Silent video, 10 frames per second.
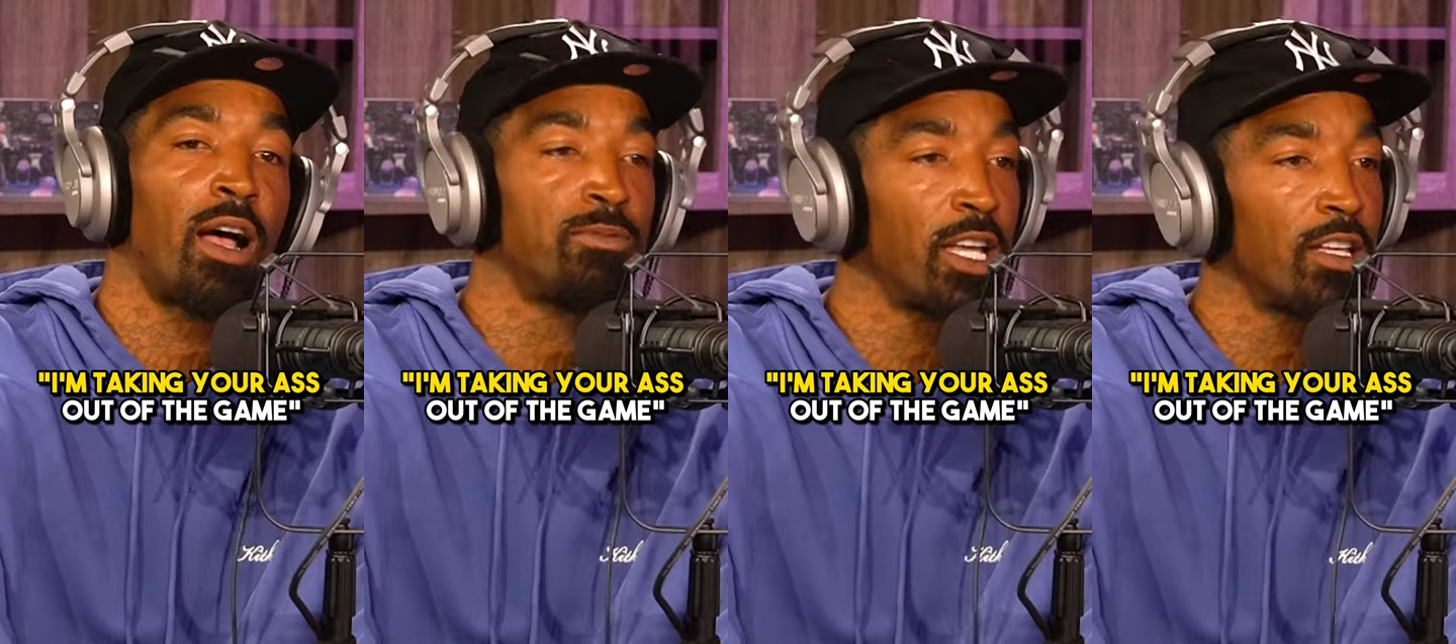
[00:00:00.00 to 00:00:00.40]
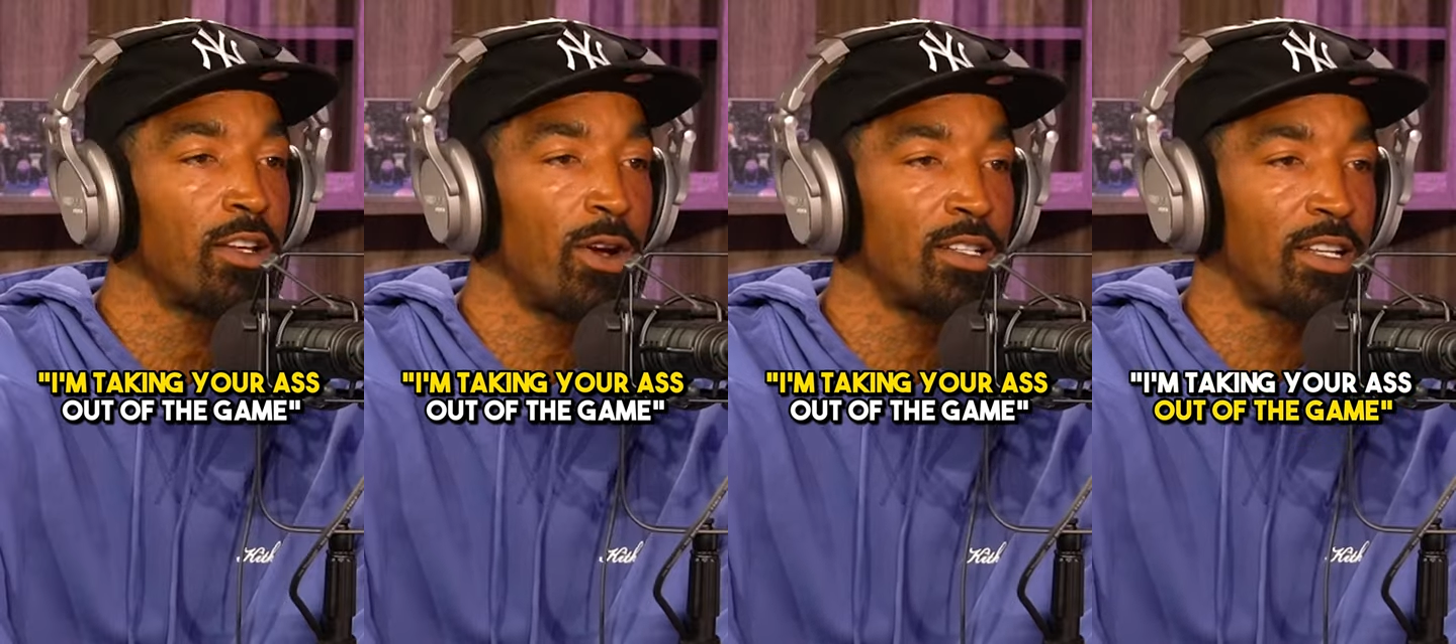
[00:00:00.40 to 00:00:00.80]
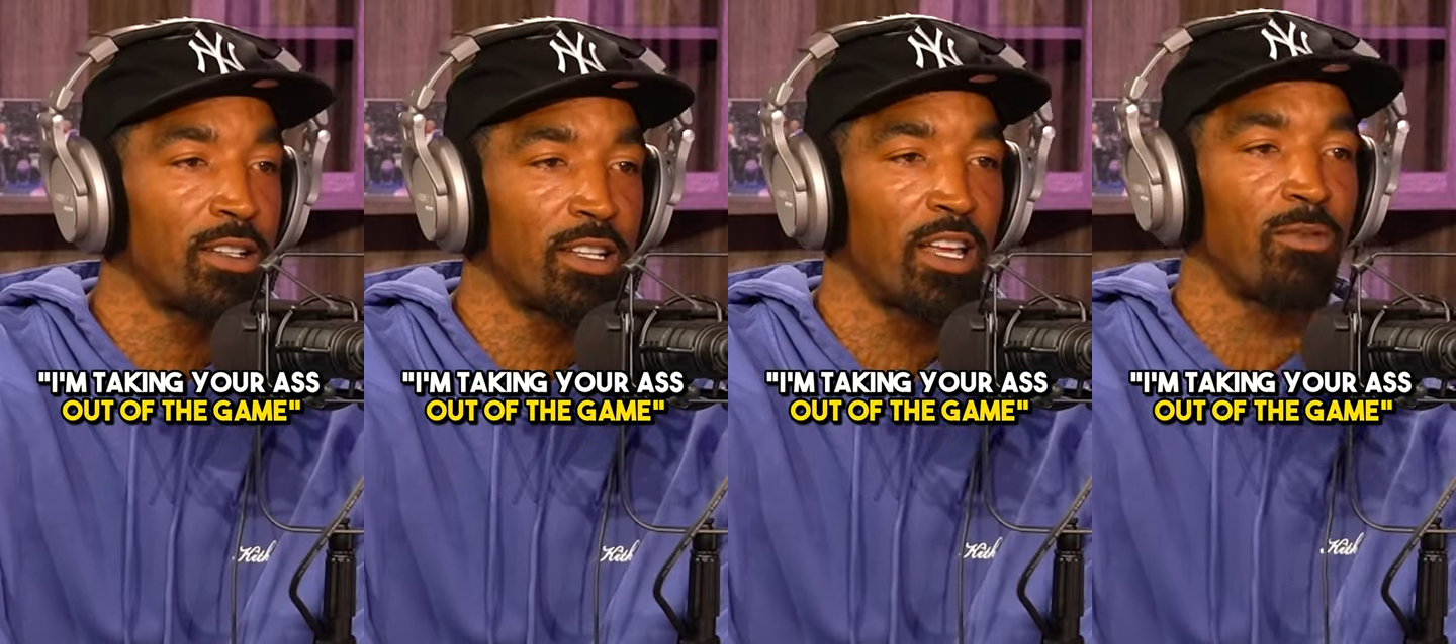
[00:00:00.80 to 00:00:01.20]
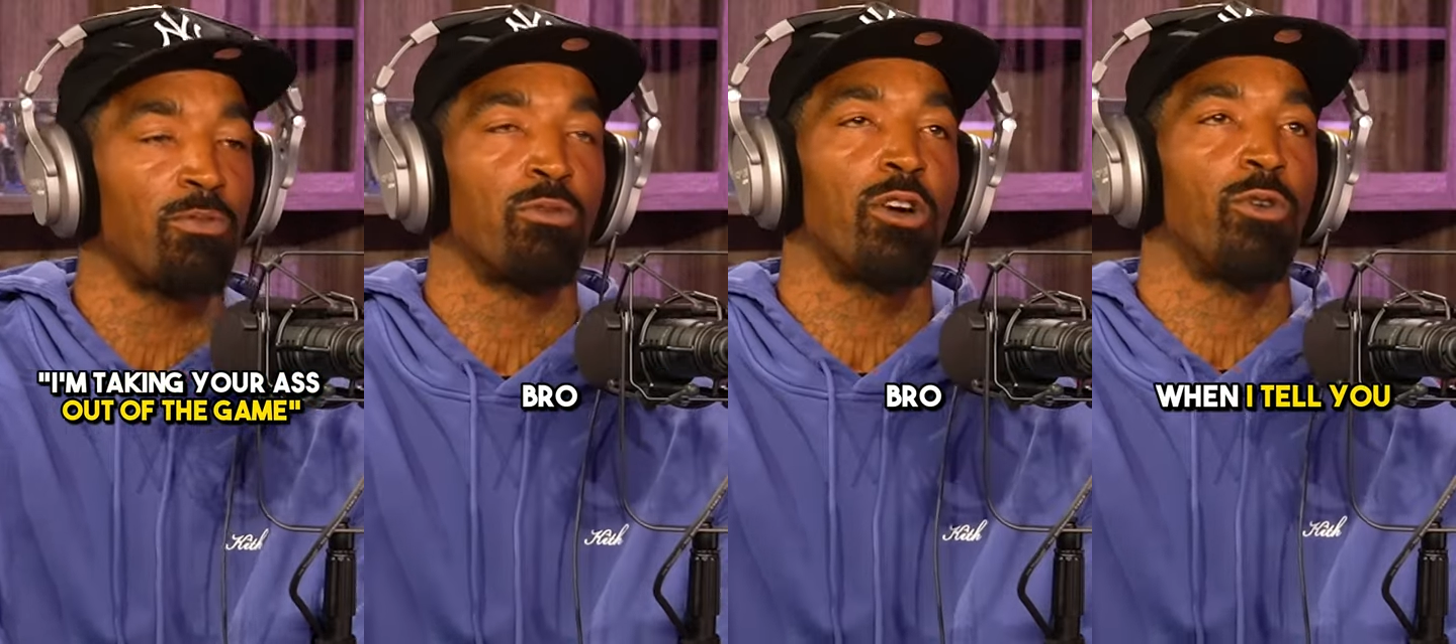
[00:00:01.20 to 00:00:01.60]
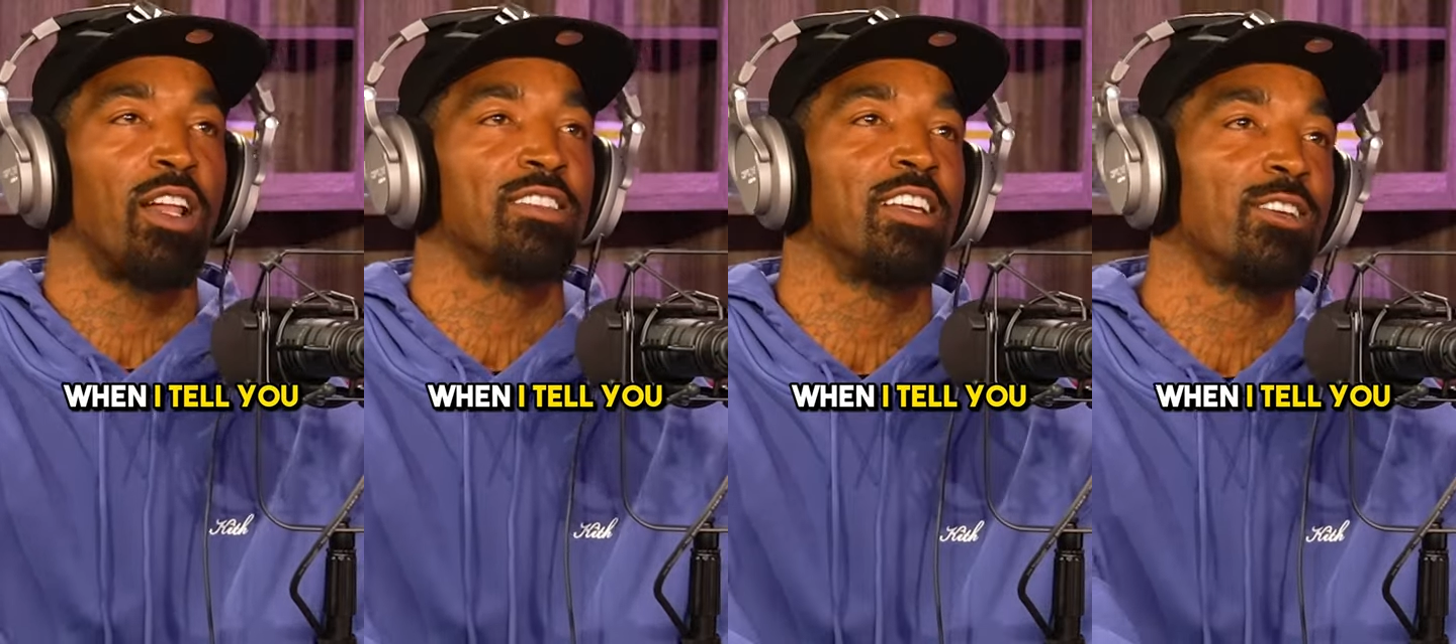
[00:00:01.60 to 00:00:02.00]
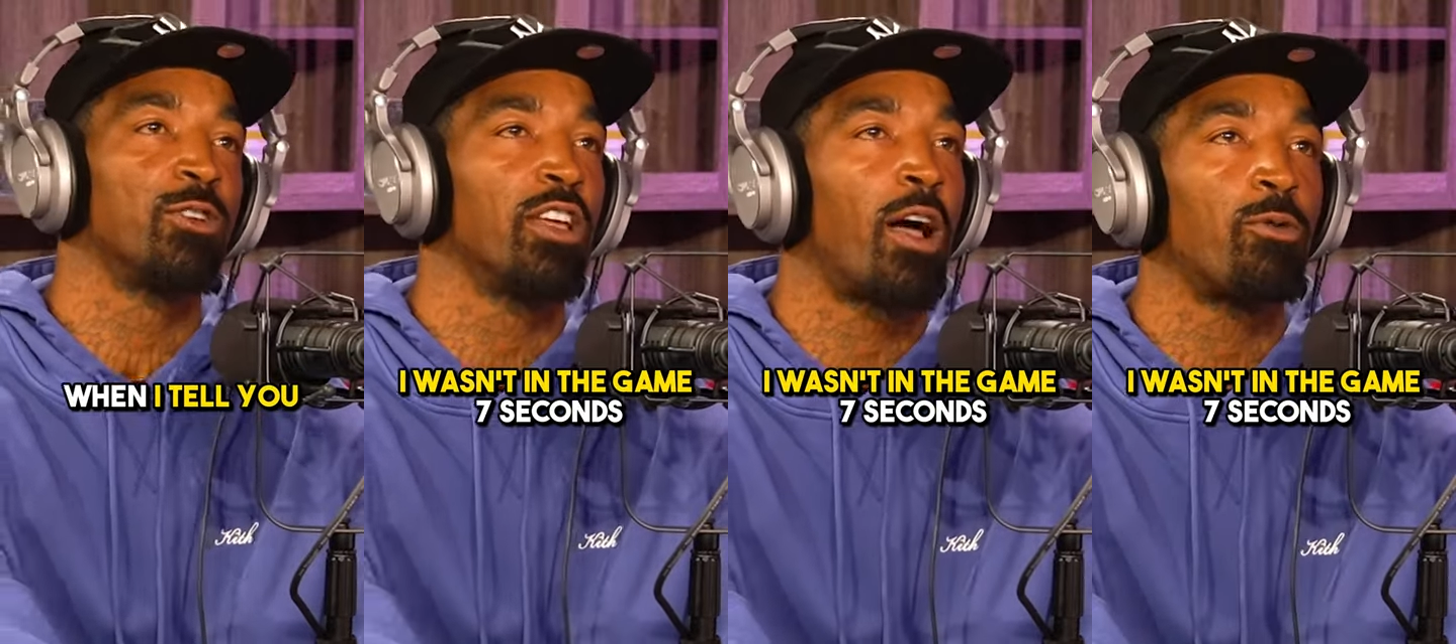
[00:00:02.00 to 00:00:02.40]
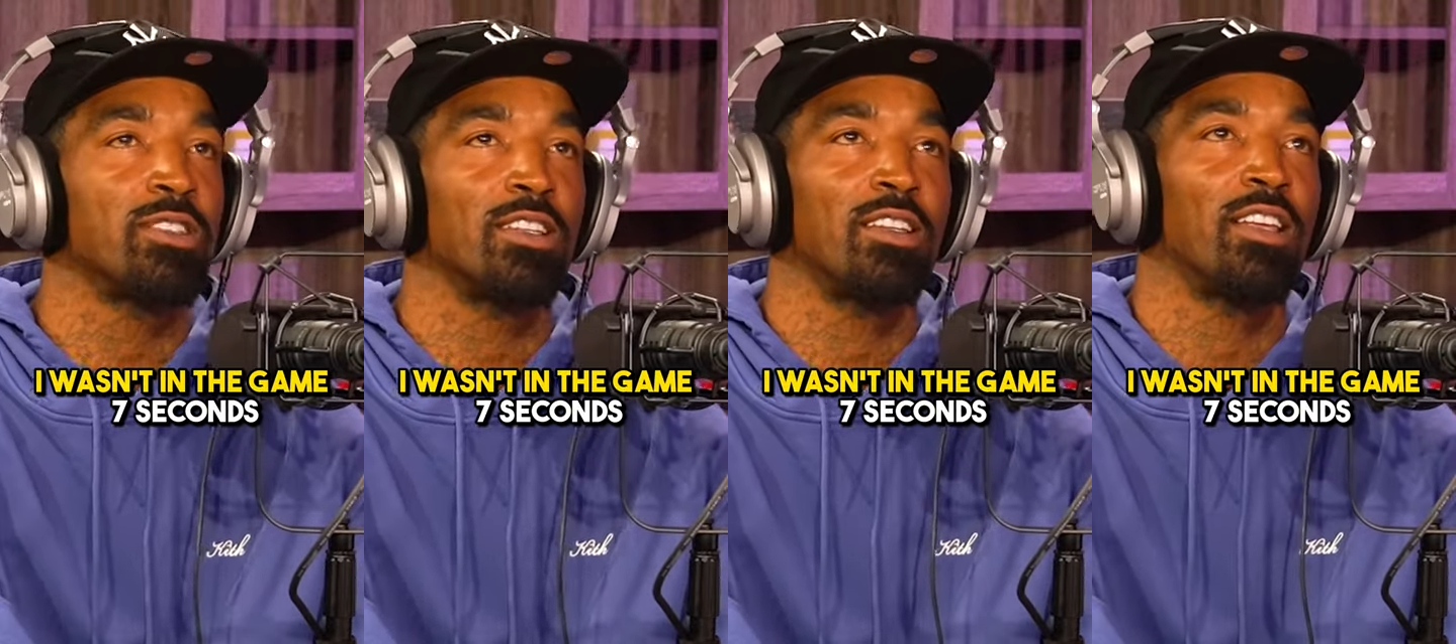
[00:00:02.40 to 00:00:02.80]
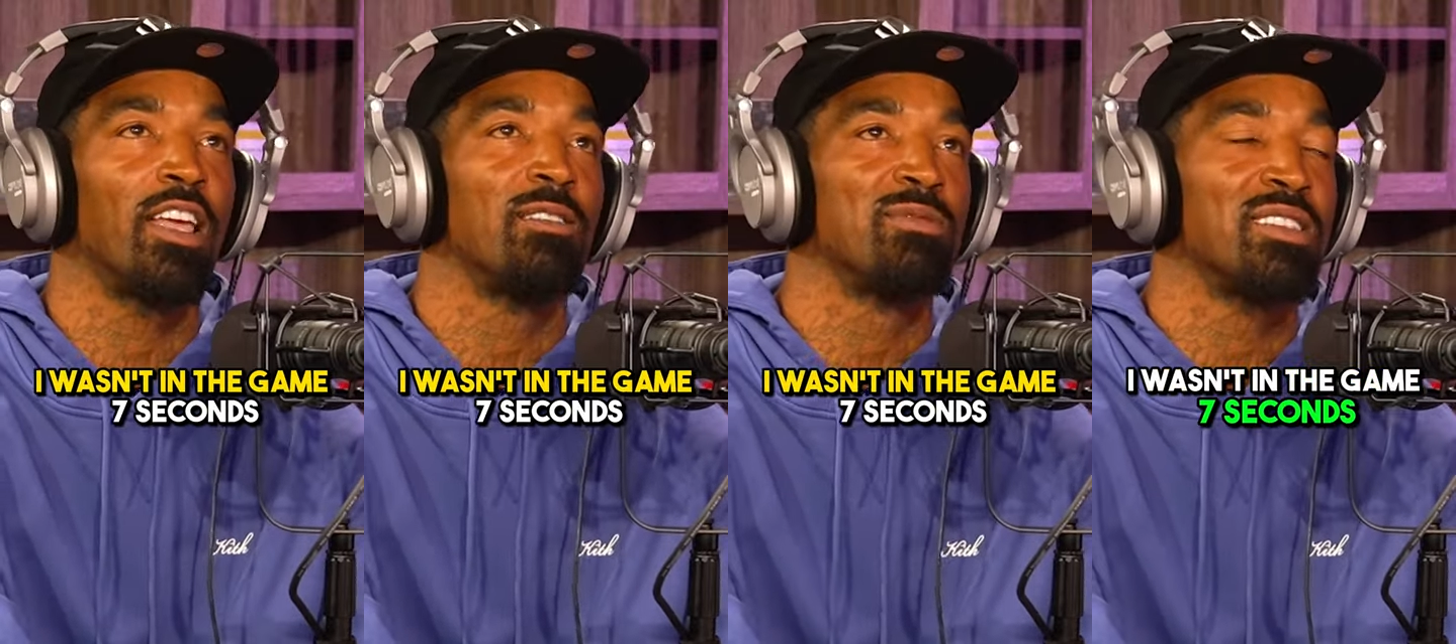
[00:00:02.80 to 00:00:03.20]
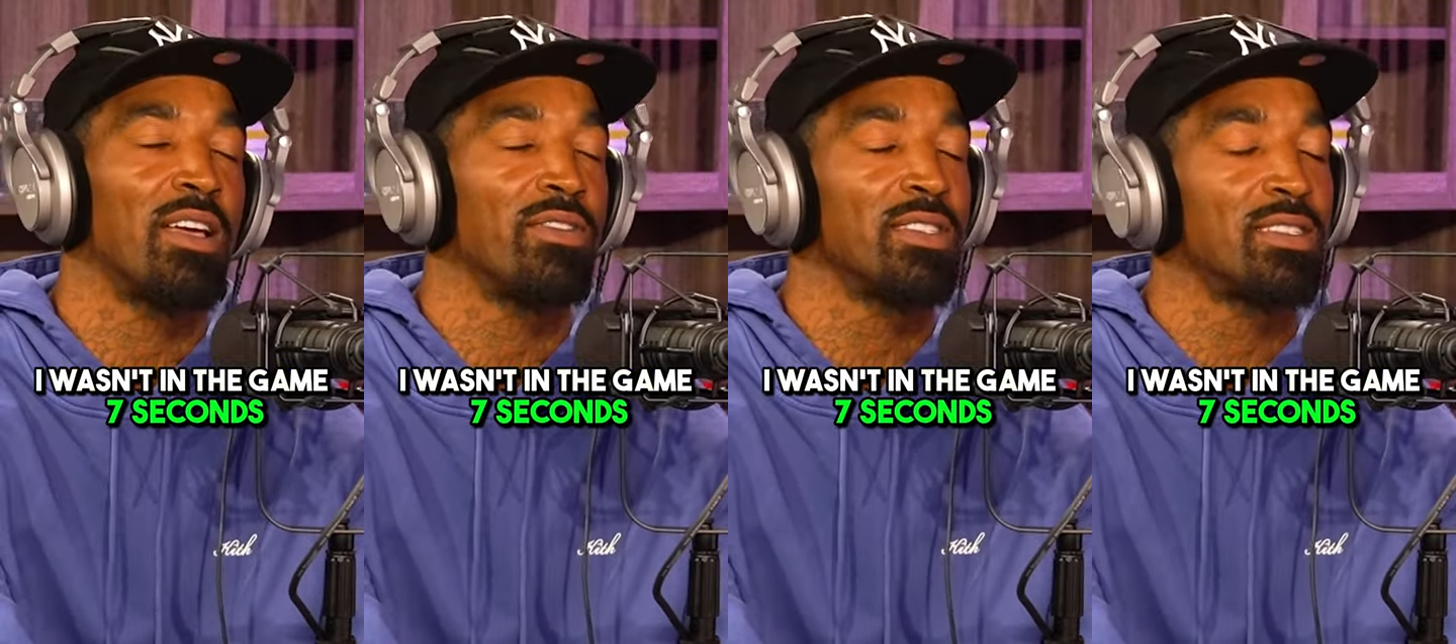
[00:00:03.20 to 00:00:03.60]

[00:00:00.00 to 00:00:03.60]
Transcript: I'm taking your ass out of the game, bro. When I tell you I wasn't in the game seven